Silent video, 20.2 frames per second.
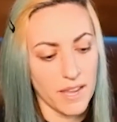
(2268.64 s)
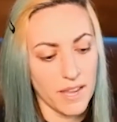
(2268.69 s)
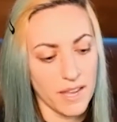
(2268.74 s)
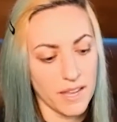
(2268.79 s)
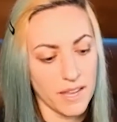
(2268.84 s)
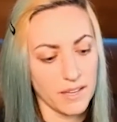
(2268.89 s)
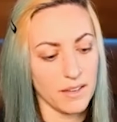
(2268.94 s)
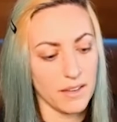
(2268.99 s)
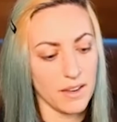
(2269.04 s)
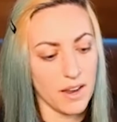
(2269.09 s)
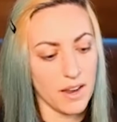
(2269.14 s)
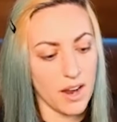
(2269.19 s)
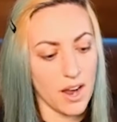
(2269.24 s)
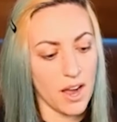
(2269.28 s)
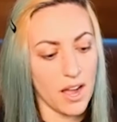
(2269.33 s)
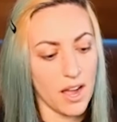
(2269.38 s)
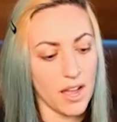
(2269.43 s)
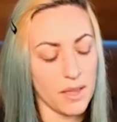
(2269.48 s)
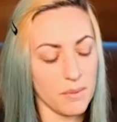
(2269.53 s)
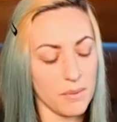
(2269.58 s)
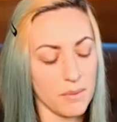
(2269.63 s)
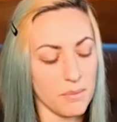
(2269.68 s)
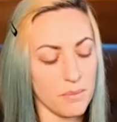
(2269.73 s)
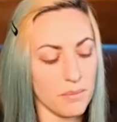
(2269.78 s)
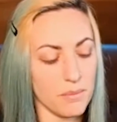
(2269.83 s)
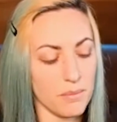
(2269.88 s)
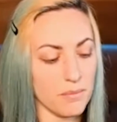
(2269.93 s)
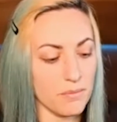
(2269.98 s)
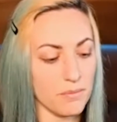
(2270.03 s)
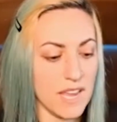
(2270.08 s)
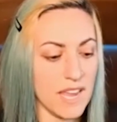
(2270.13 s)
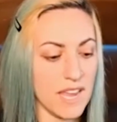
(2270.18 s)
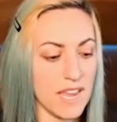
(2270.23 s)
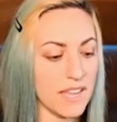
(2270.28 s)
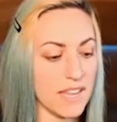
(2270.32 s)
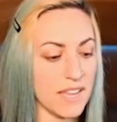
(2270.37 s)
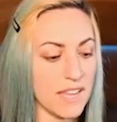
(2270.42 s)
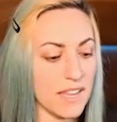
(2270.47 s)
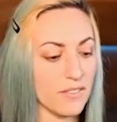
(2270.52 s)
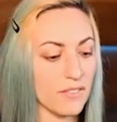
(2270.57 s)
then I'm
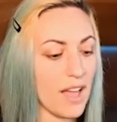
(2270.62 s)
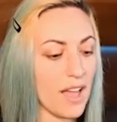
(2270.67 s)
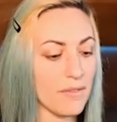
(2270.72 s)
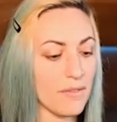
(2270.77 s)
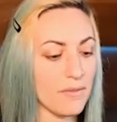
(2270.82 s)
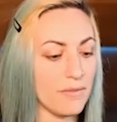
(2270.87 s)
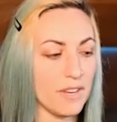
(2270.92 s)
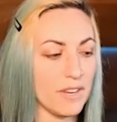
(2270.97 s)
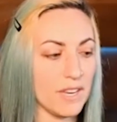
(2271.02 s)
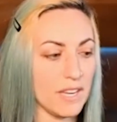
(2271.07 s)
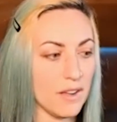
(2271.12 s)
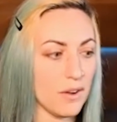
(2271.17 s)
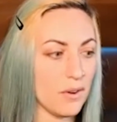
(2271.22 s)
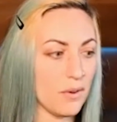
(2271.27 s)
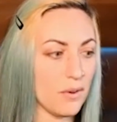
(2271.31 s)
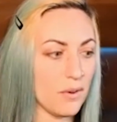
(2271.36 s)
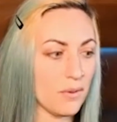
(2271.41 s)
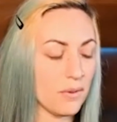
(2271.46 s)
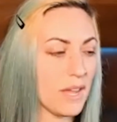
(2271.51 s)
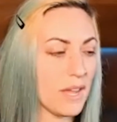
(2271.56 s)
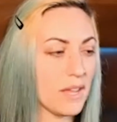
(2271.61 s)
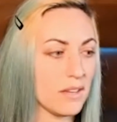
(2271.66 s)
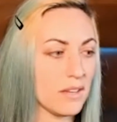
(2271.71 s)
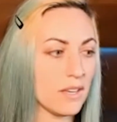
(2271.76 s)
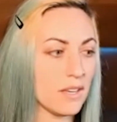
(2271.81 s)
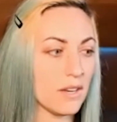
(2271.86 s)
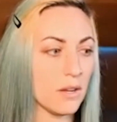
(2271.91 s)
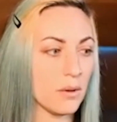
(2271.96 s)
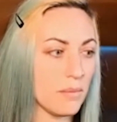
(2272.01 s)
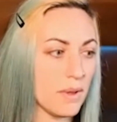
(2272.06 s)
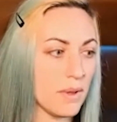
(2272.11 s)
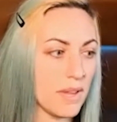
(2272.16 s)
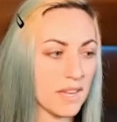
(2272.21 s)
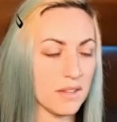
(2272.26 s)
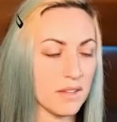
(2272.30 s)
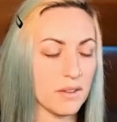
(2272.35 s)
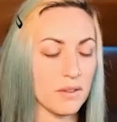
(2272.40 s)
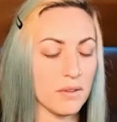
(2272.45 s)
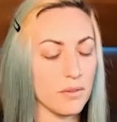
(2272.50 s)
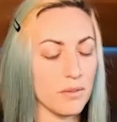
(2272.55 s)
taking live video and, you know,
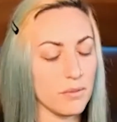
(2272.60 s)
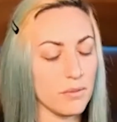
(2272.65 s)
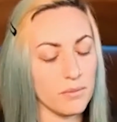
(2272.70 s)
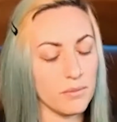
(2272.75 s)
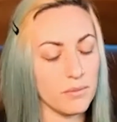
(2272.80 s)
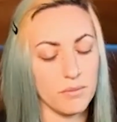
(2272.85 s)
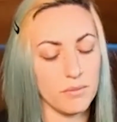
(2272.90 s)
making a